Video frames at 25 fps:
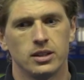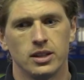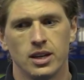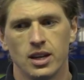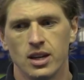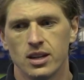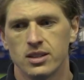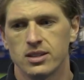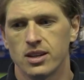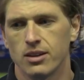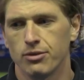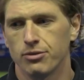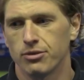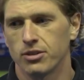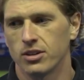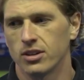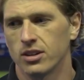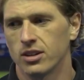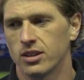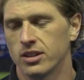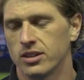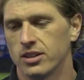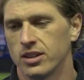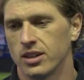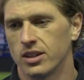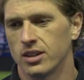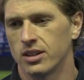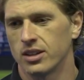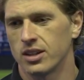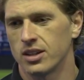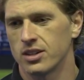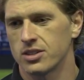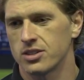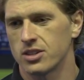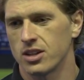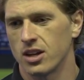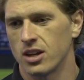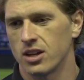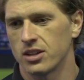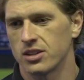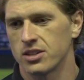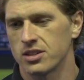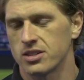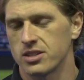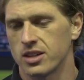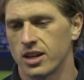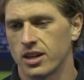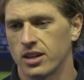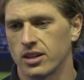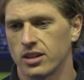Yeah, definitely. They started the
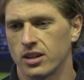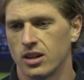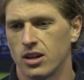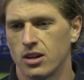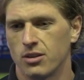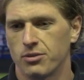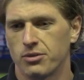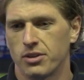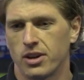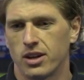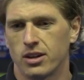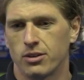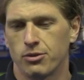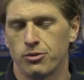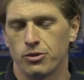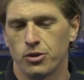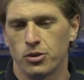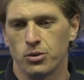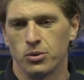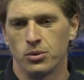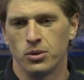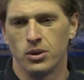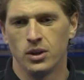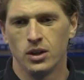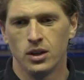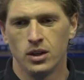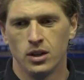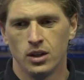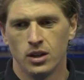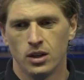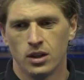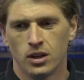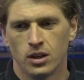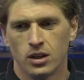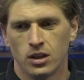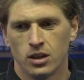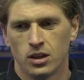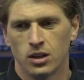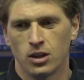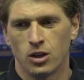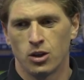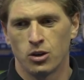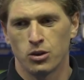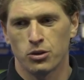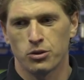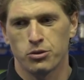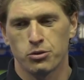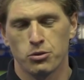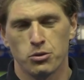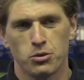second half. They had a few
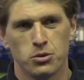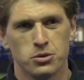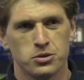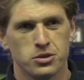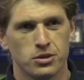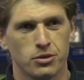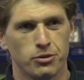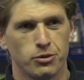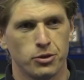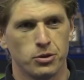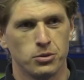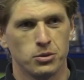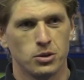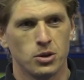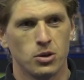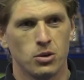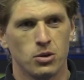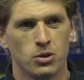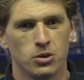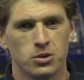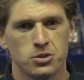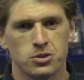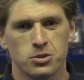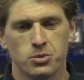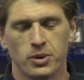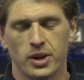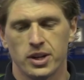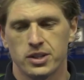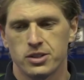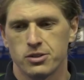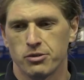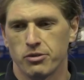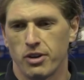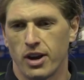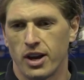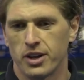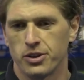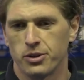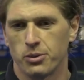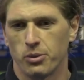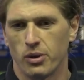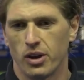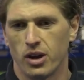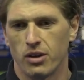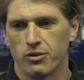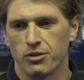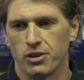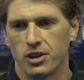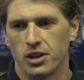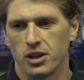long throws and a few corners, so we had to ride the
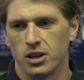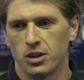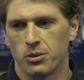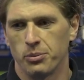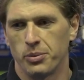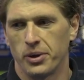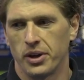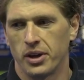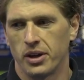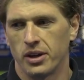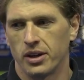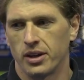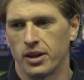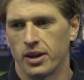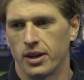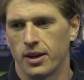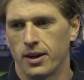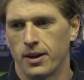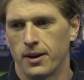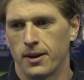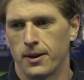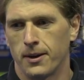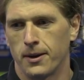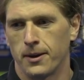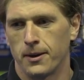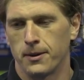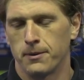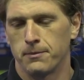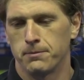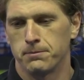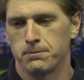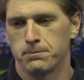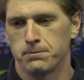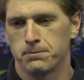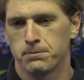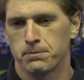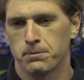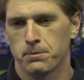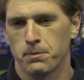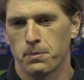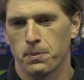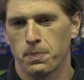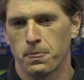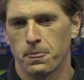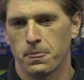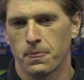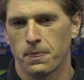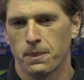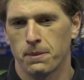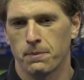wave a little bit. And
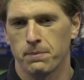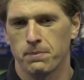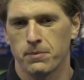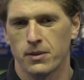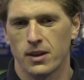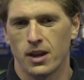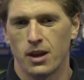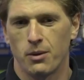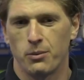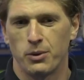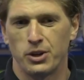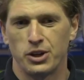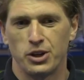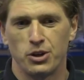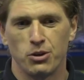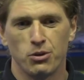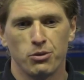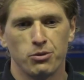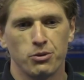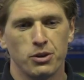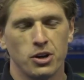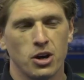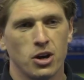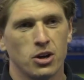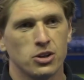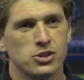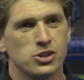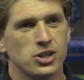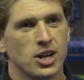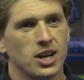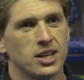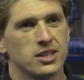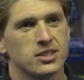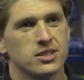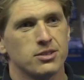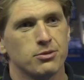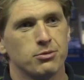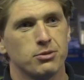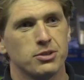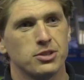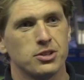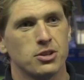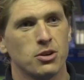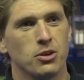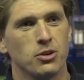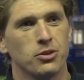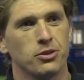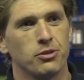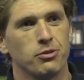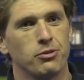we knew if we got a chance, if we
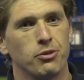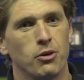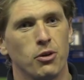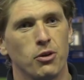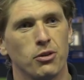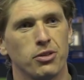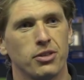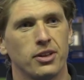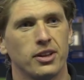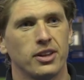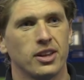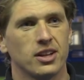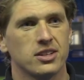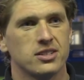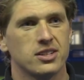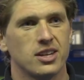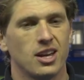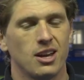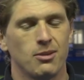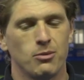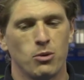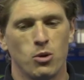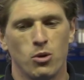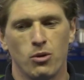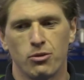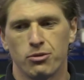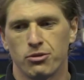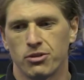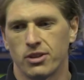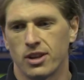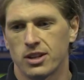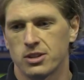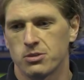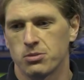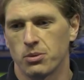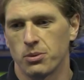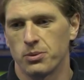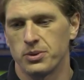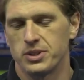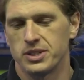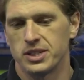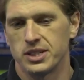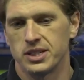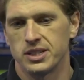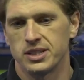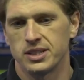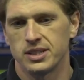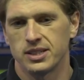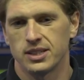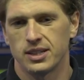scored the fourth, then that's game over, and that's what we
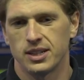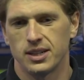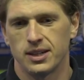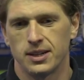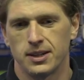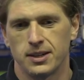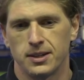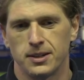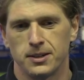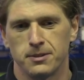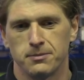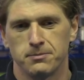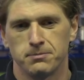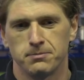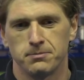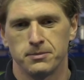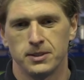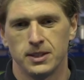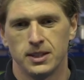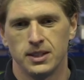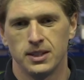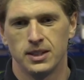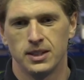did. And